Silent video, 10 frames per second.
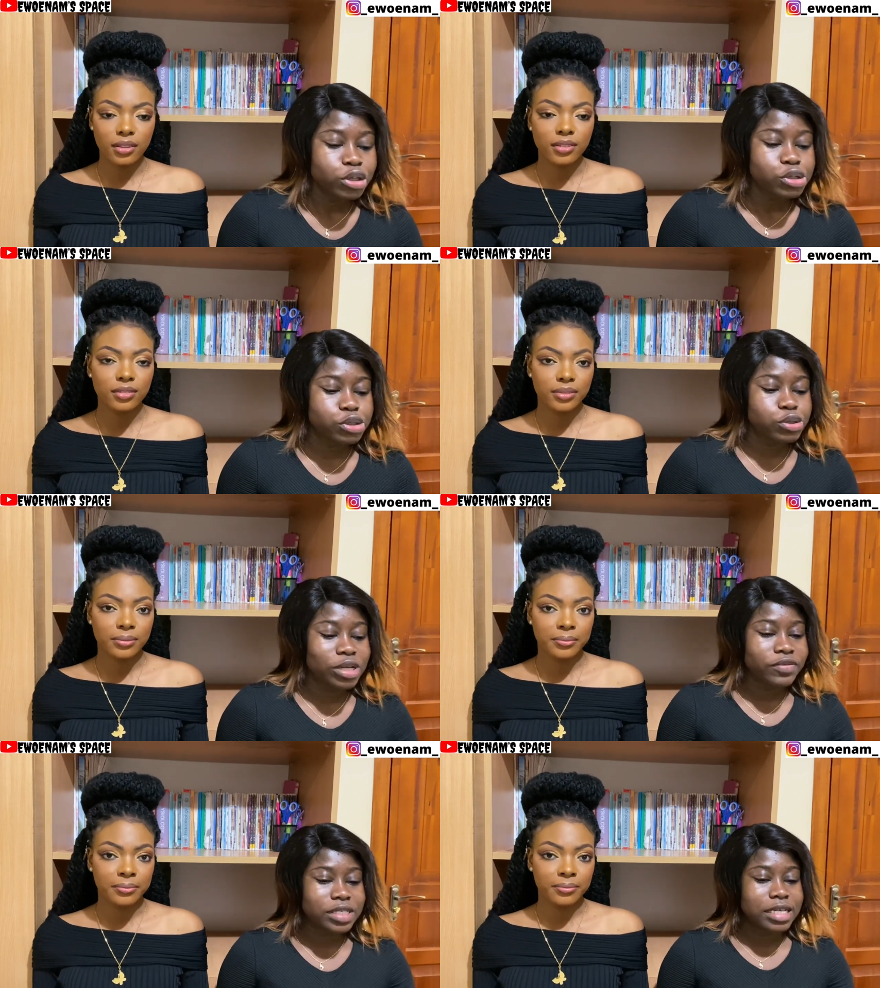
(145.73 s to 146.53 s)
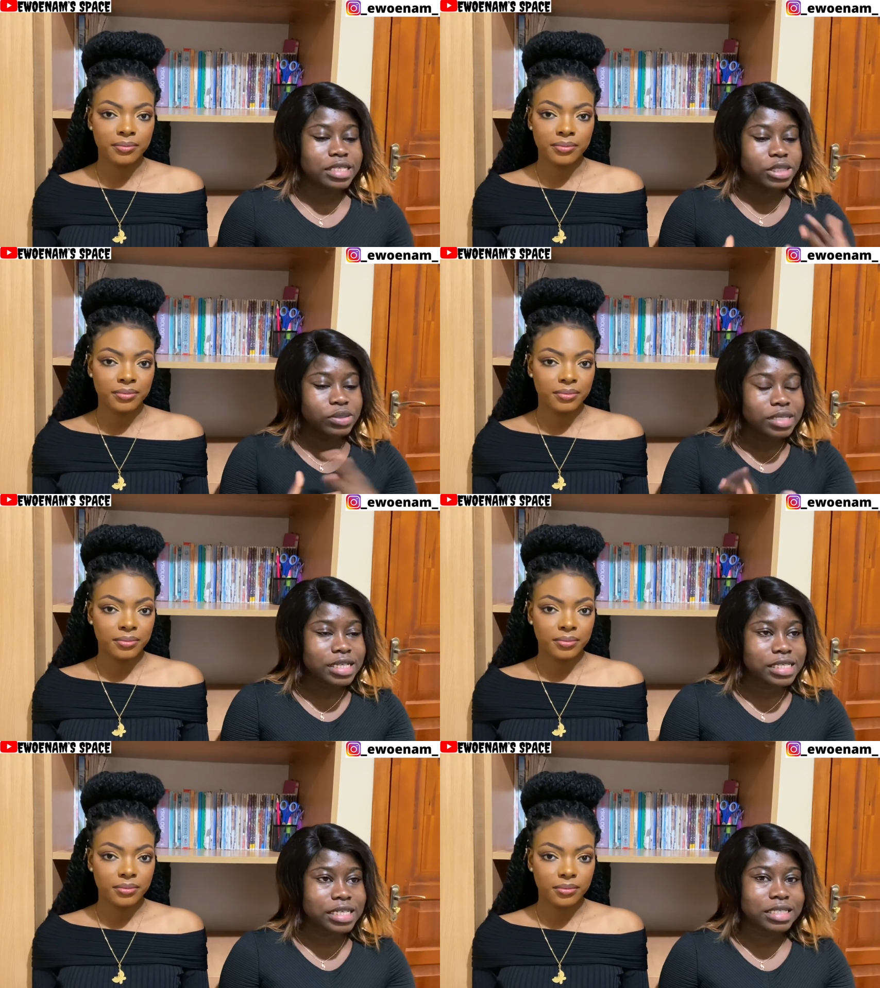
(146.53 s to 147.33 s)
Speaker 1: so you have to get a
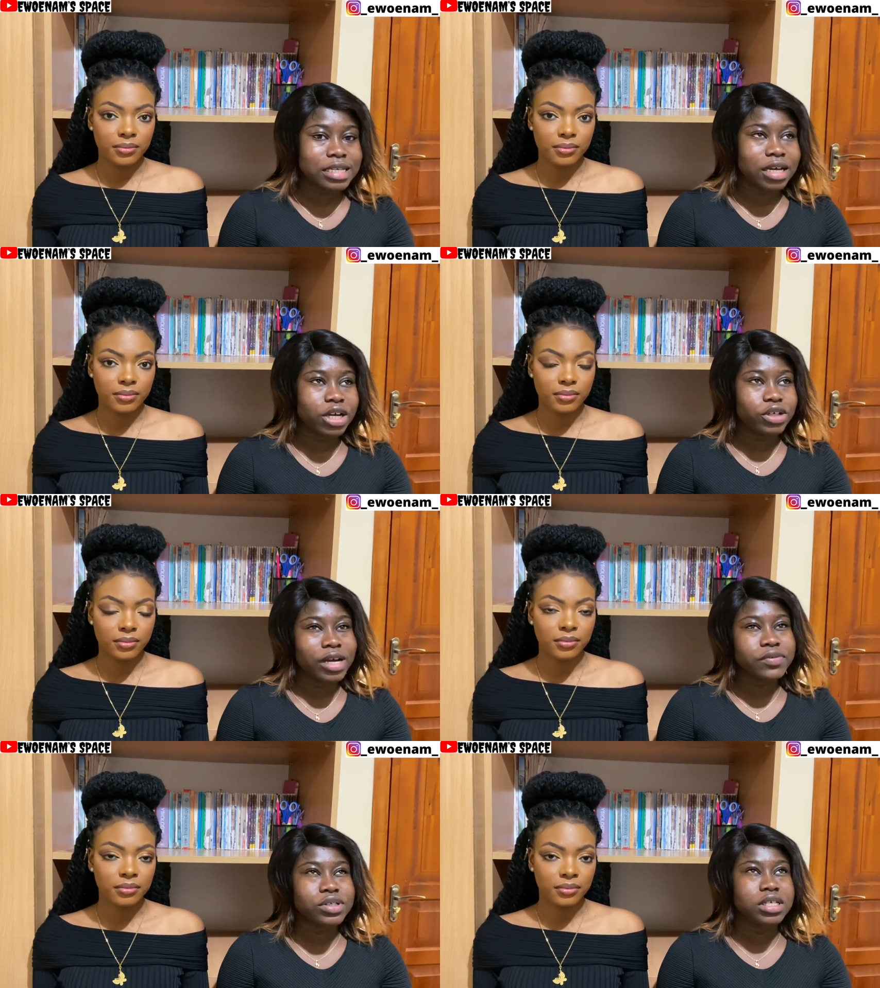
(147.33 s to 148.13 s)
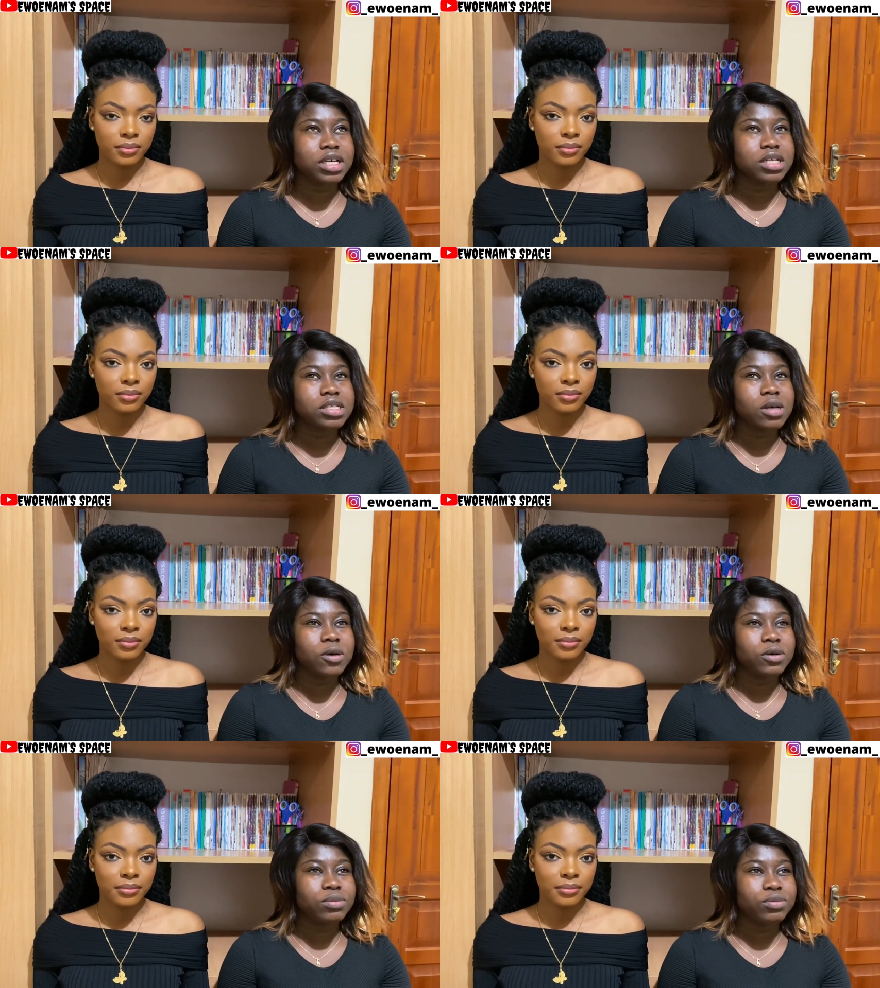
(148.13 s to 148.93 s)
student letter you have to get
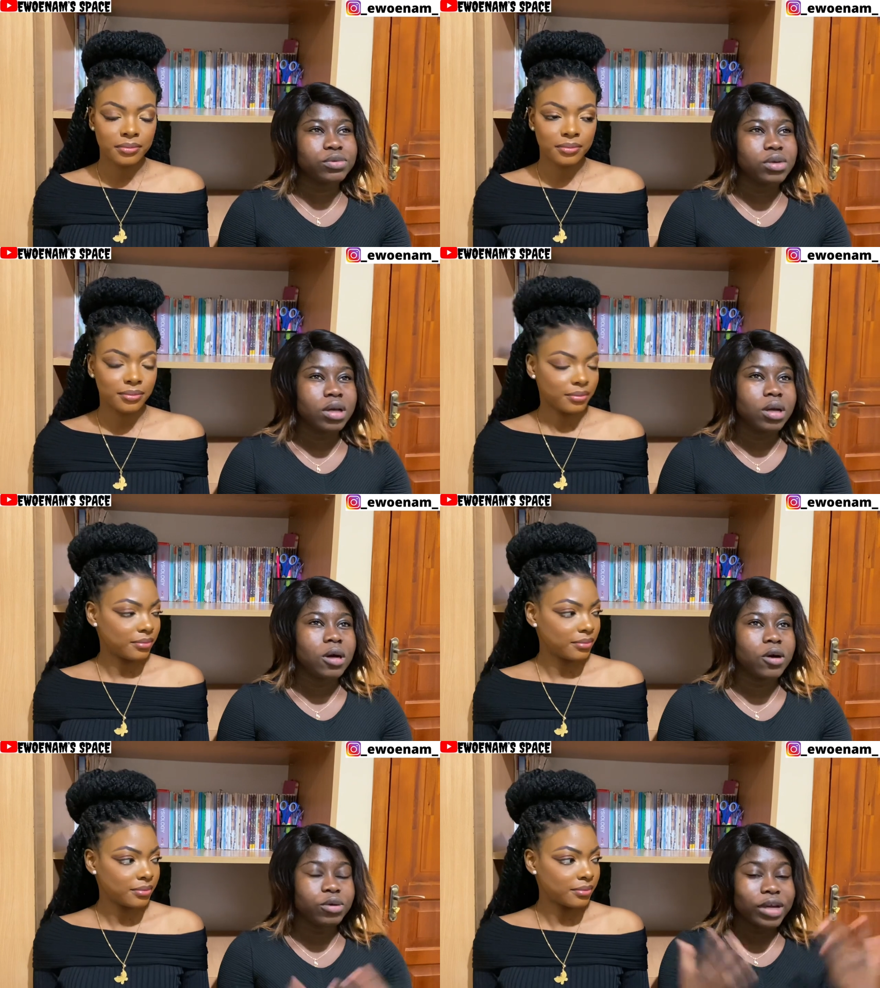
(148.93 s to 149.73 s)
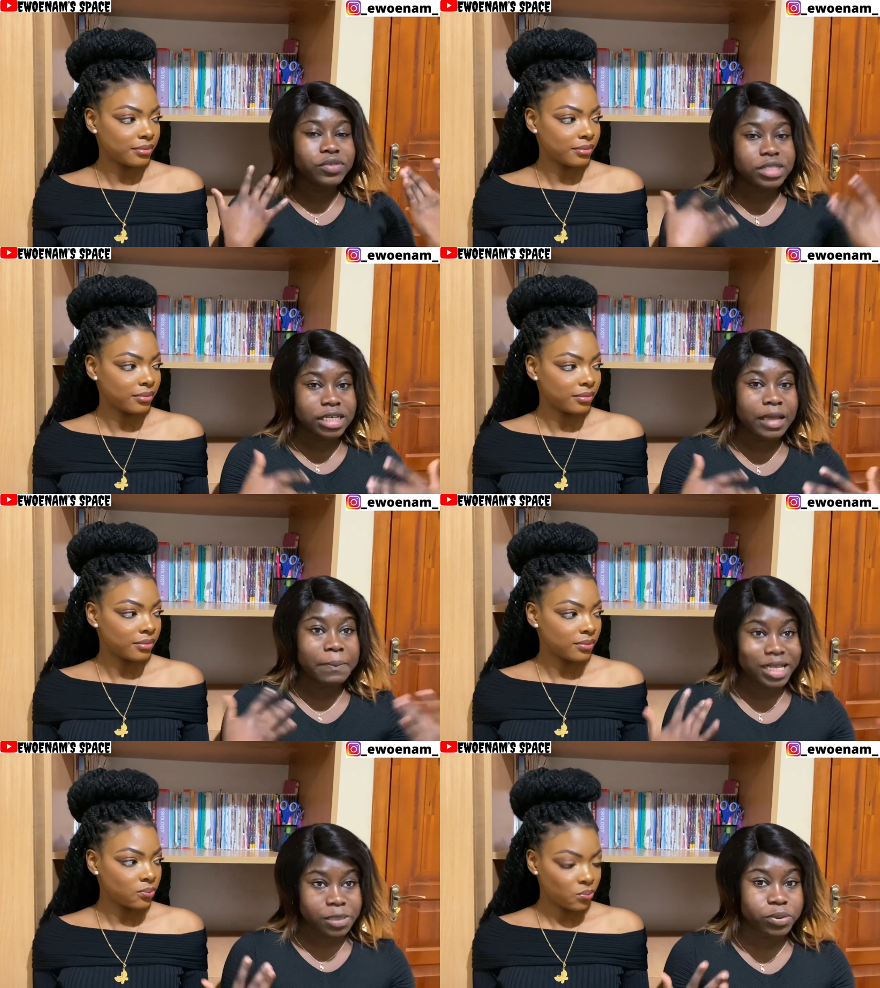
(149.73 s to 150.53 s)
um uh, you have to take a
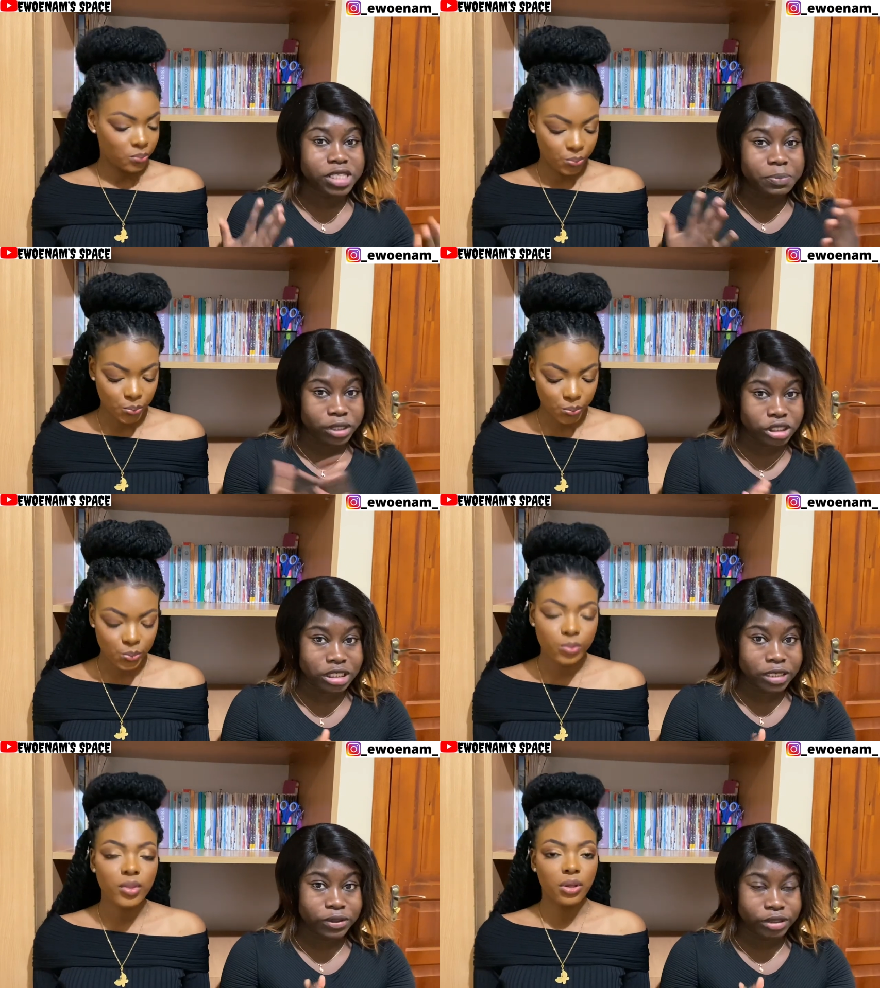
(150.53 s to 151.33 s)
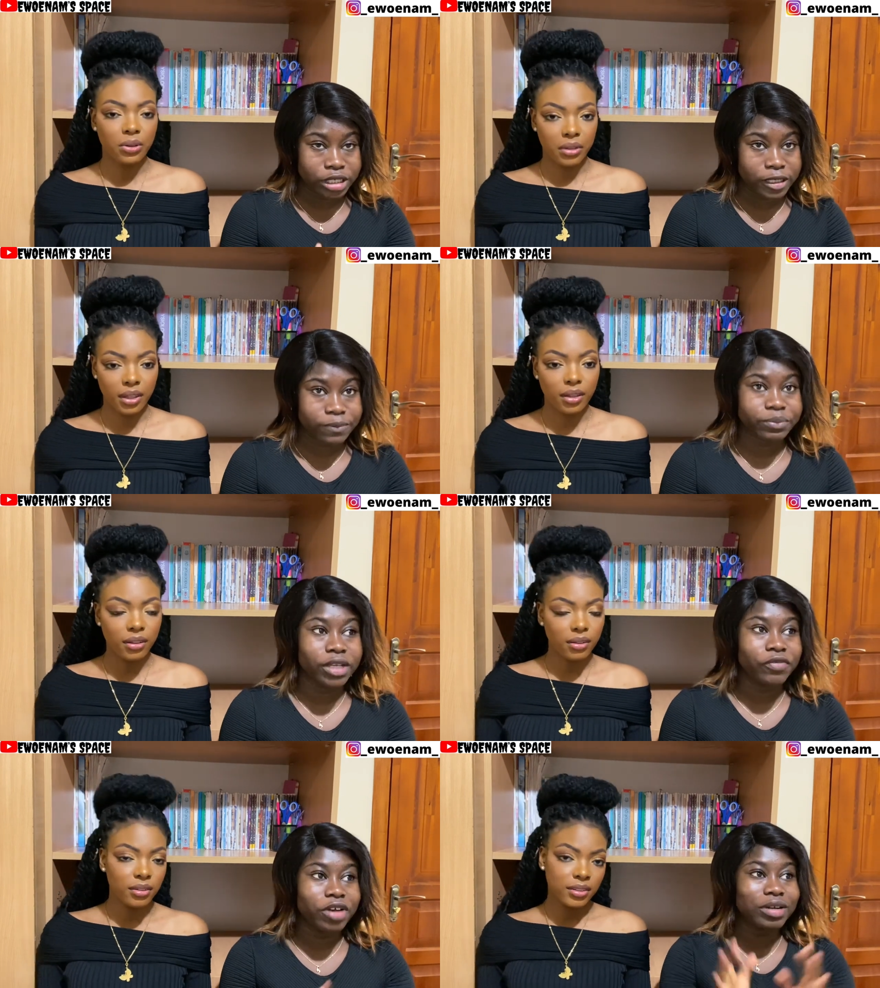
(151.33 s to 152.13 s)
passport picture okay, okay.
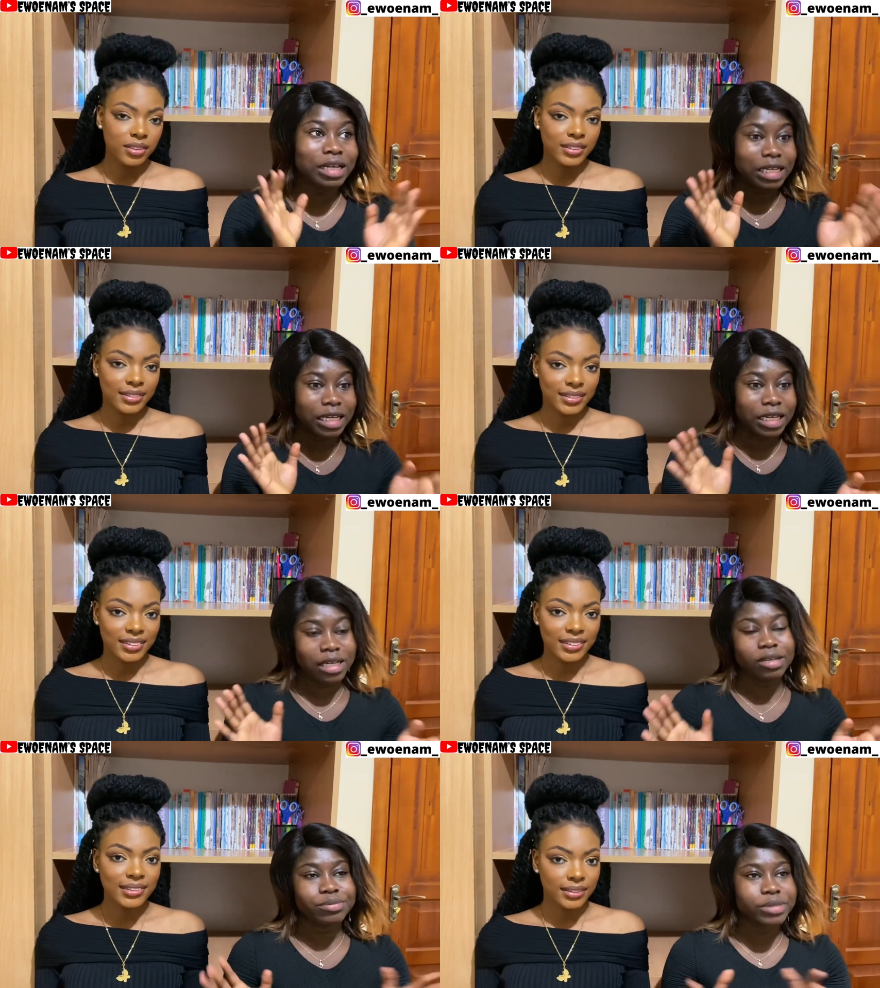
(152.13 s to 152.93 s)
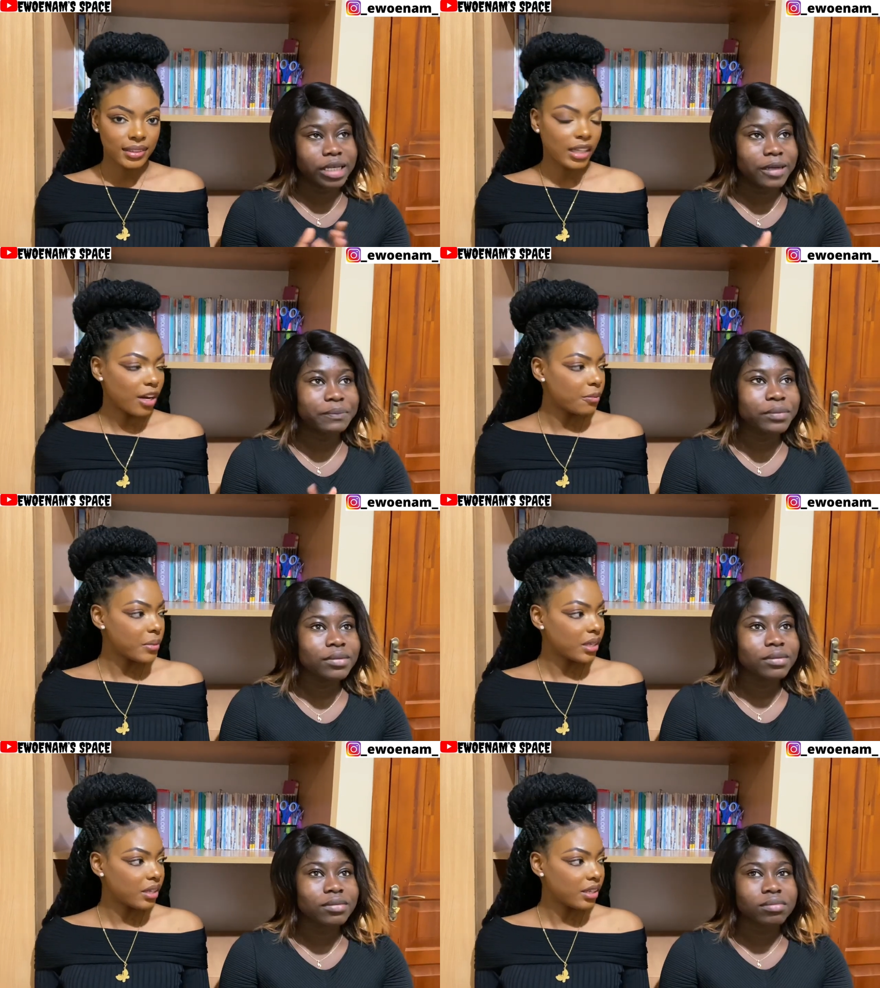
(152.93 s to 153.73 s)
very clear yeah how
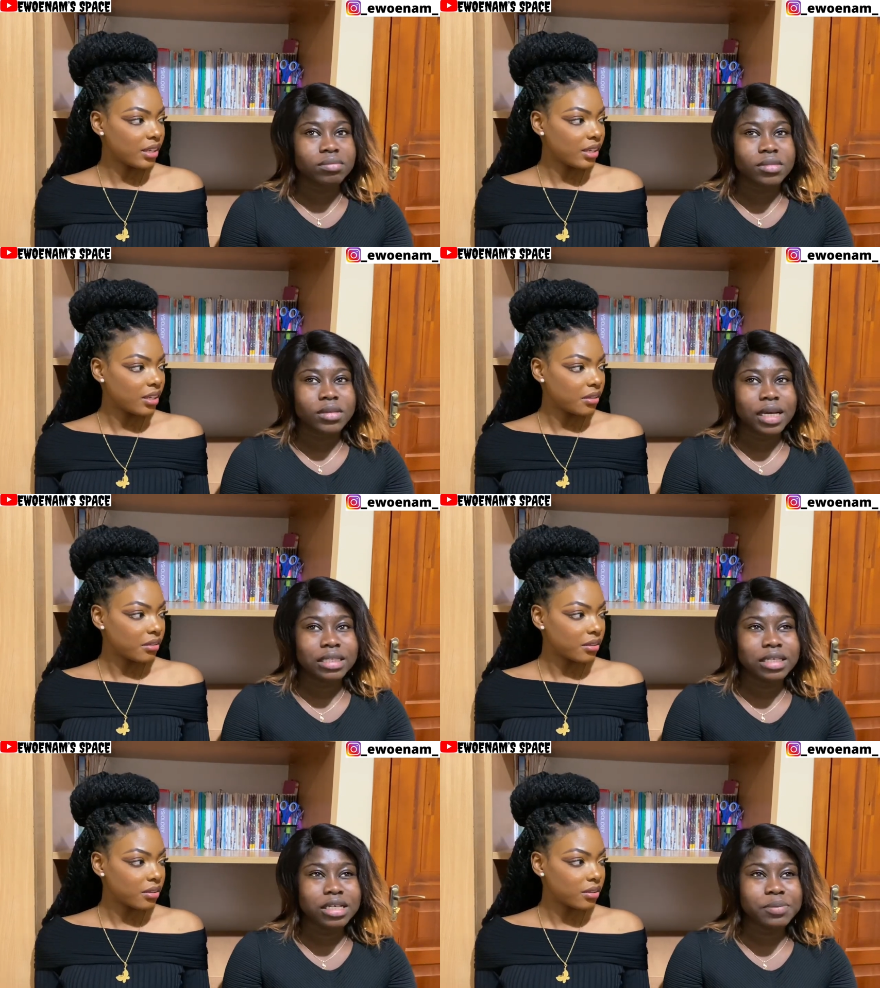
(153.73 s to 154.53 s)
many I think